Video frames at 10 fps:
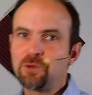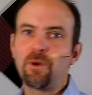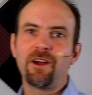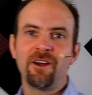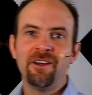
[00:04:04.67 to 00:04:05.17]

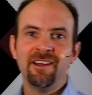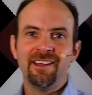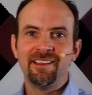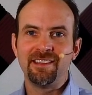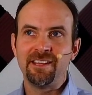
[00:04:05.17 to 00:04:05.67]
where
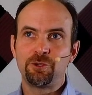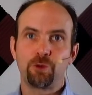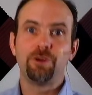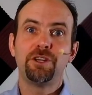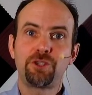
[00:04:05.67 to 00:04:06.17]
the
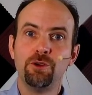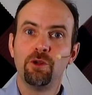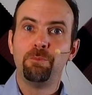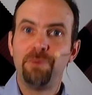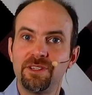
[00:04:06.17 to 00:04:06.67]

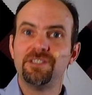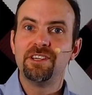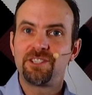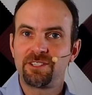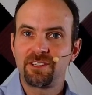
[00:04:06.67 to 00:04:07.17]
traditional
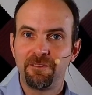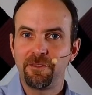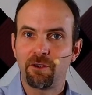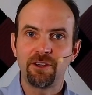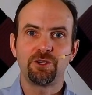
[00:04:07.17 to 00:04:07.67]
business
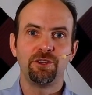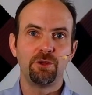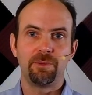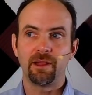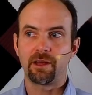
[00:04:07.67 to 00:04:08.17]
configuration,
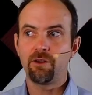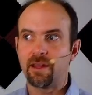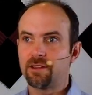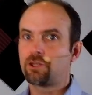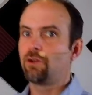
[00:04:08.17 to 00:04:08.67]
you'd be like, okay,
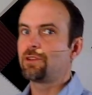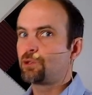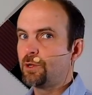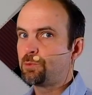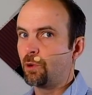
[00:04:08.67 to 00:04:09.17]
let's go to the
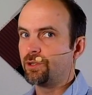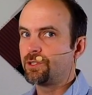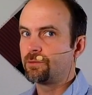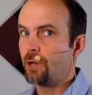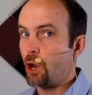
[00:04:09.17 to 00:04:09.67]
switch
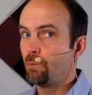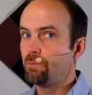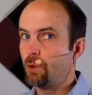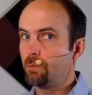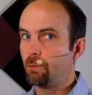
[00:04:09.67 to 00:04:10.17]
ports. Nope,
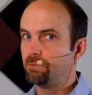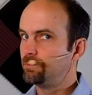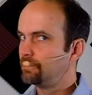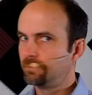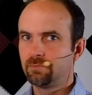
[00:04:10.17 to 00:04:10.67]
nope, nope.
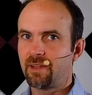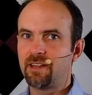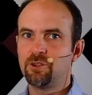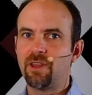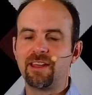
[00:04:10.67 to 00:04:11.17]

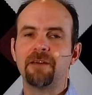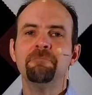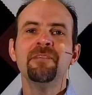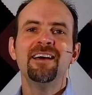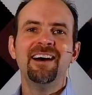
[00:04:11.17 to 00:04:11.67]
Can't do that yet.
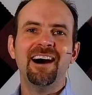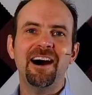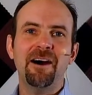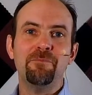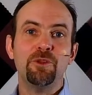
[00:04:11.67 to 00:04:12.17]

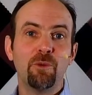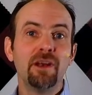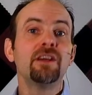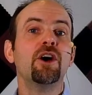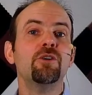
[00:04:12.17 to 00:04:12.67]
Um, you want
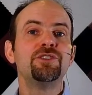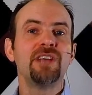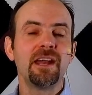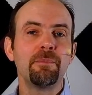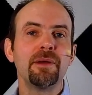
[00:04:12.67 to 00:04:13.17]
to go
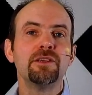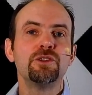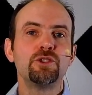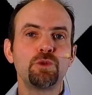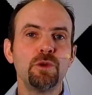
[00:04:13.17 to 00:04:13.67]
set up
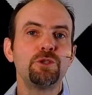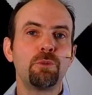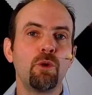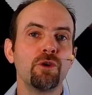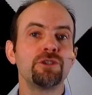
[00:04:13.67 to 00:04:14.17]
switch
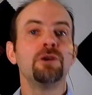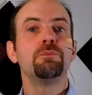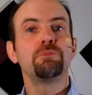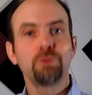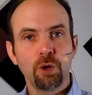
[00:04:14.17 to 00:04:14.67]
port
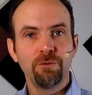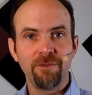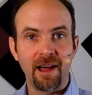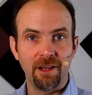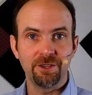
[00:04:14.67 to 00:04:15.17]

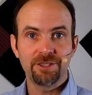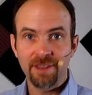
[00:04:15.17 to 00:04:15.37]
profiles.